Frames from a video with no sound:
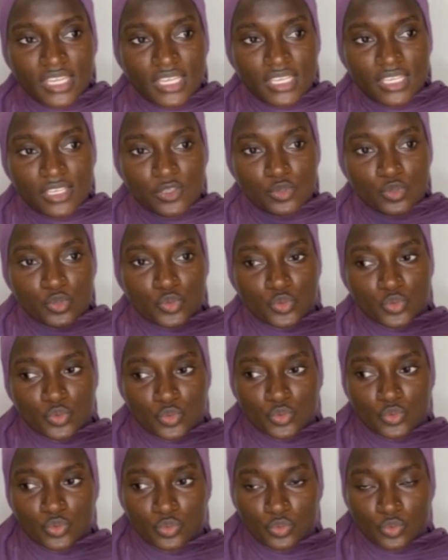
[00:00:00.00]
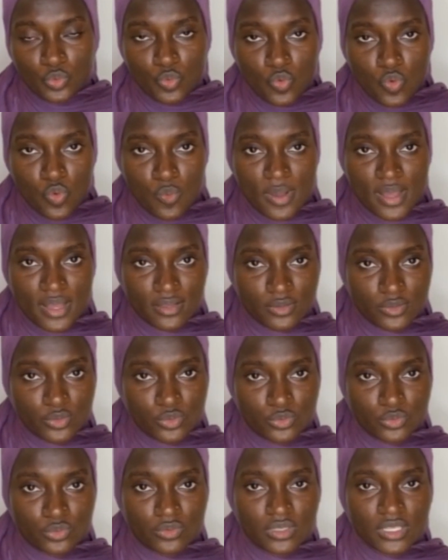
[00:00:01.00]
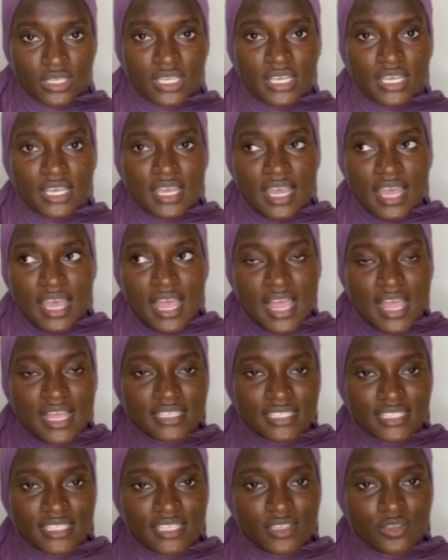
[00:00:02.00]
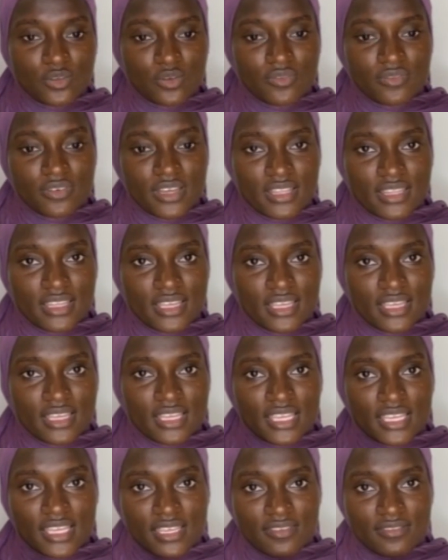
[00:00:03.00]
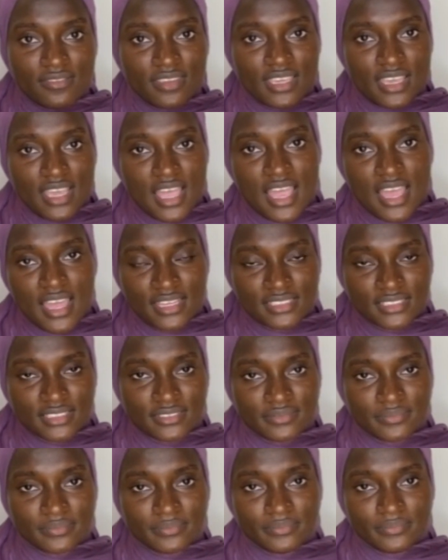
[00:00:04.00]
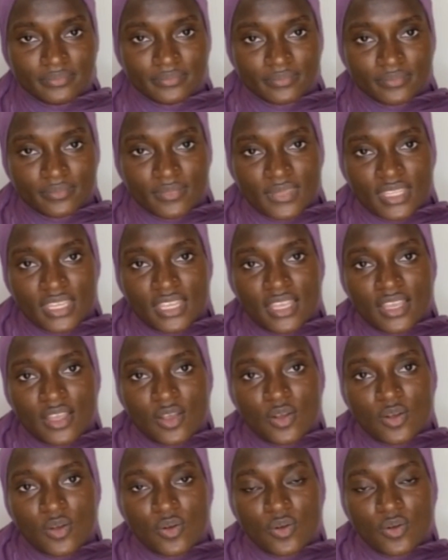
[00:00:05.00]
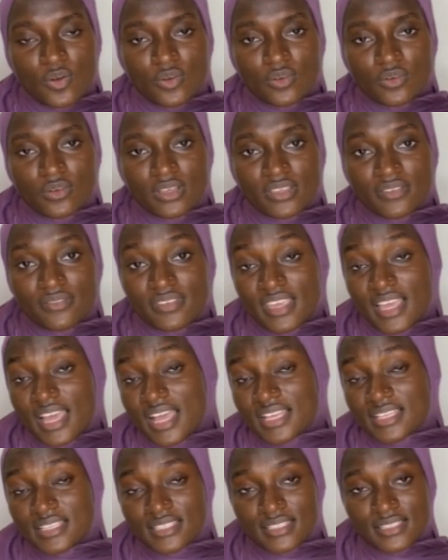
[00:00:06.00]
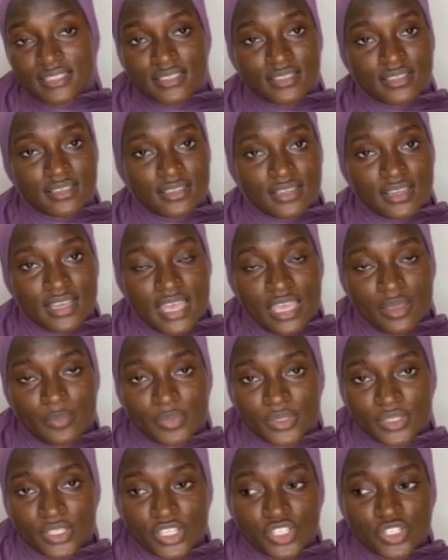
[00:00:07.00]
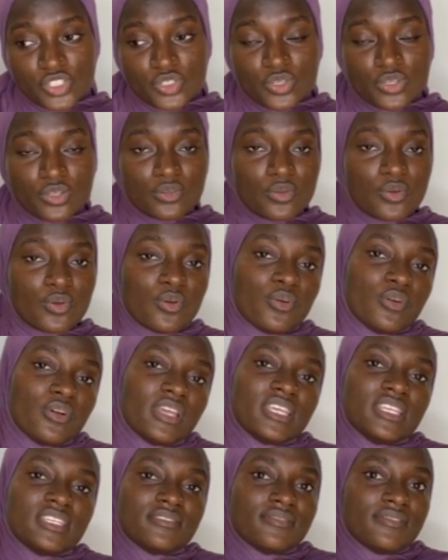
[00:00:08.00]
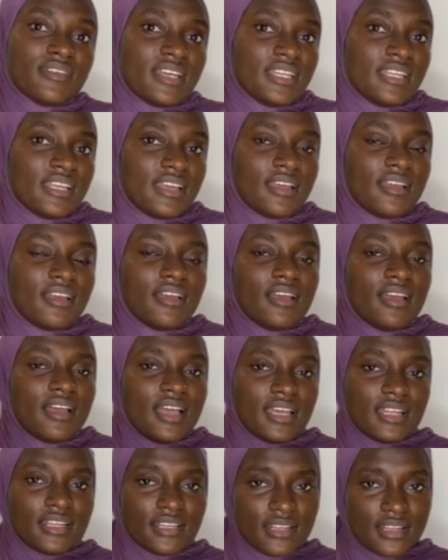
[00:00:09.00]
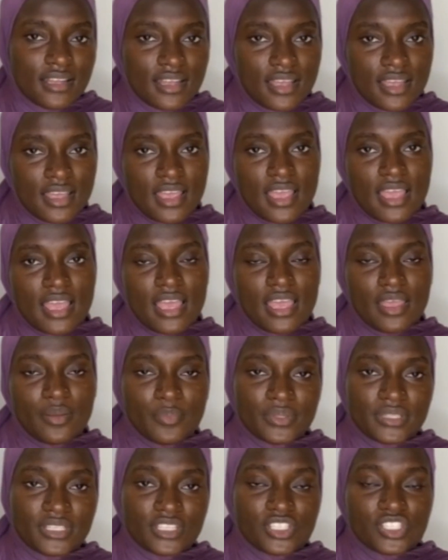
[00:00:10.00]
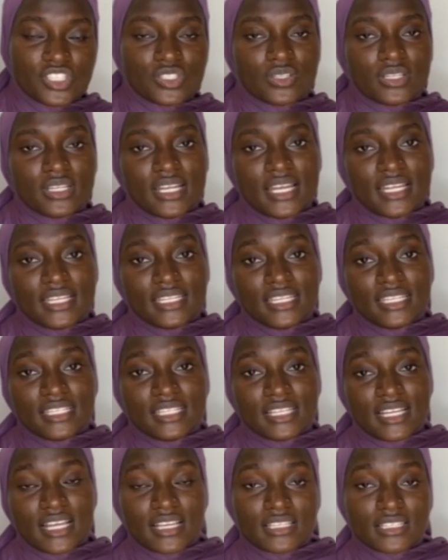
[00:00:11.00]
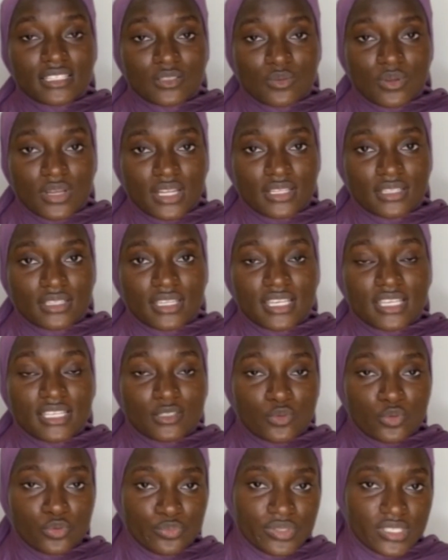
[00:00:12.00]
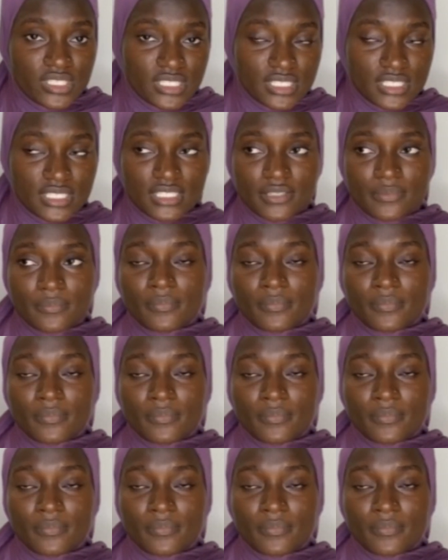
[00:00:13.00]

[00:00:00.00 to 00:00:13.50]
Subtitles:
you go back to asking your father if he had or if he has hypertension, or his father had hypertension. And then the last one is obesity.